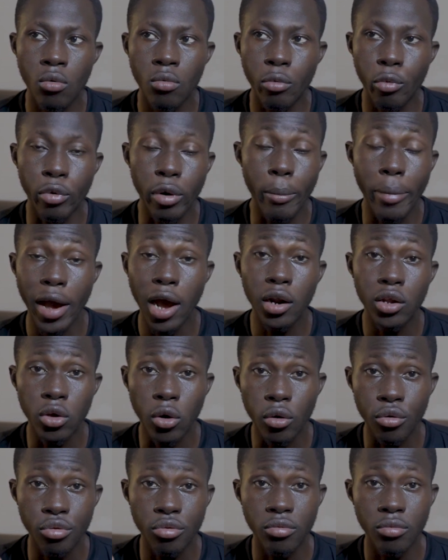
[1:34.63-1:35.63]

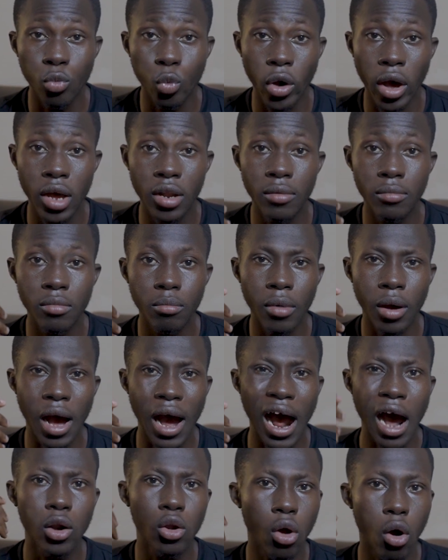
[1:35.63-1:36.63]
rebellious when
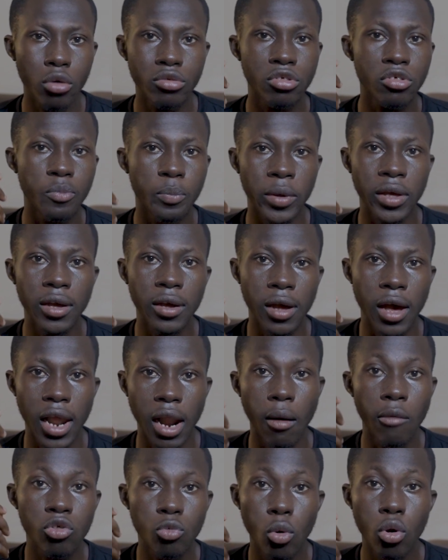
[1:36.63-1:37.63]
adults speak and
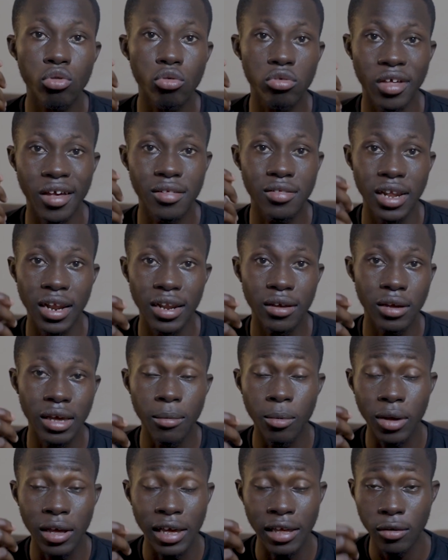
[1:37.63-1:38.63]
I'm supposed to just
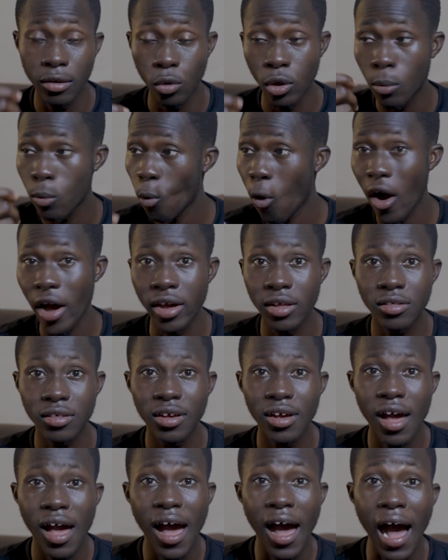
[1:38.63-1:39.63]
keep keep quiet.
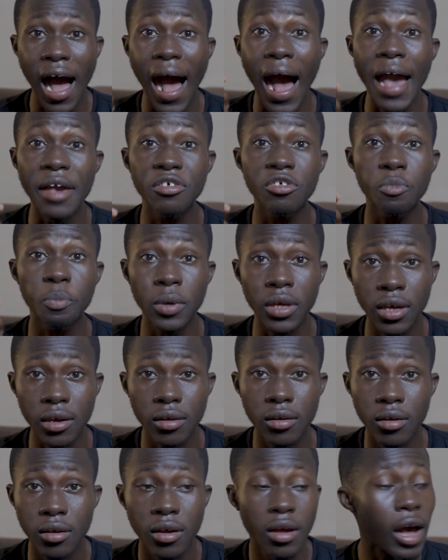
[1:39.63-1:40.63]
I
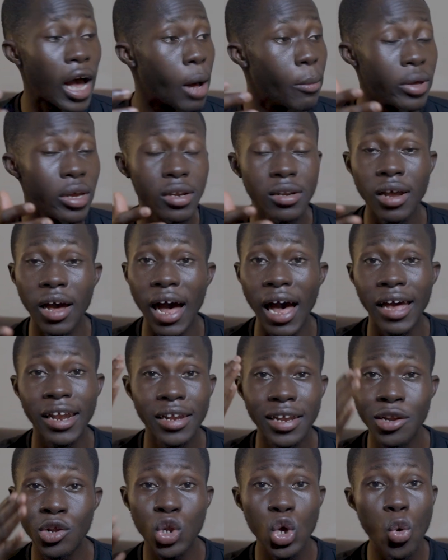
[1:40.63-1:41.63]
speak. I mean, I
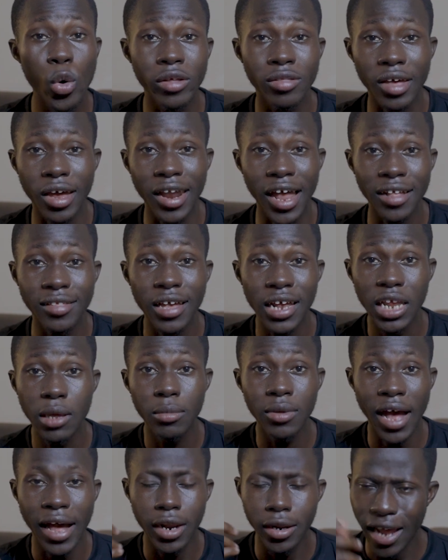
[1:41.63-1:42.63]
didn't do it, and they're telling
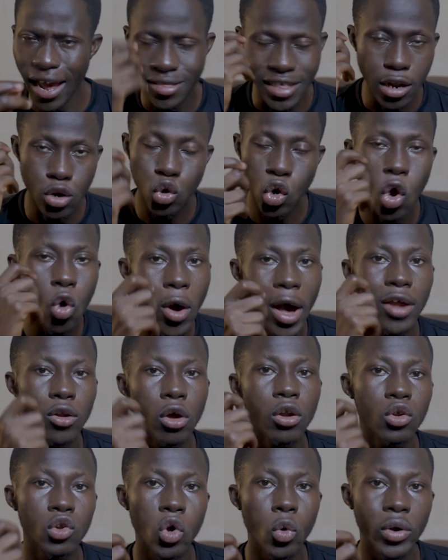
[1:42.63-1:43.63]
me I did. I said no, I
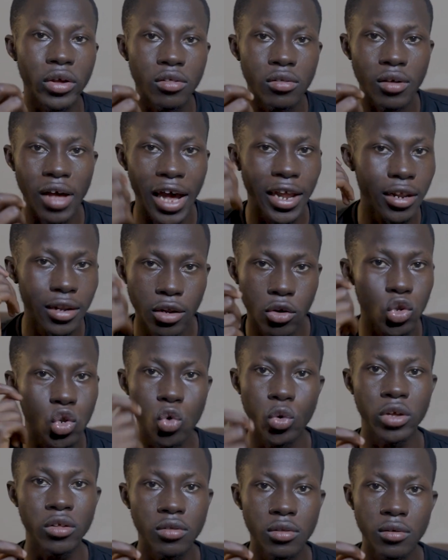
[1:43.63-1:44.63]
don't do it. I didn't
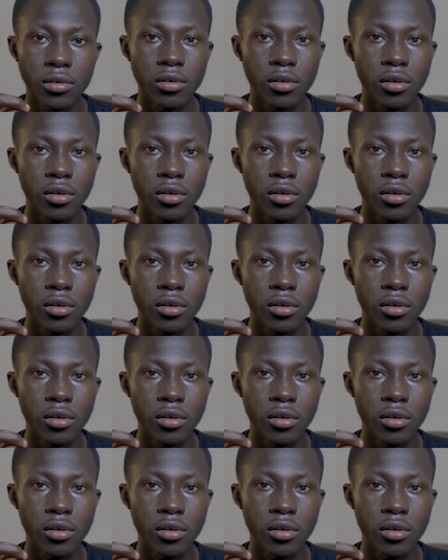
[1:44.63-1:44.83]
do it,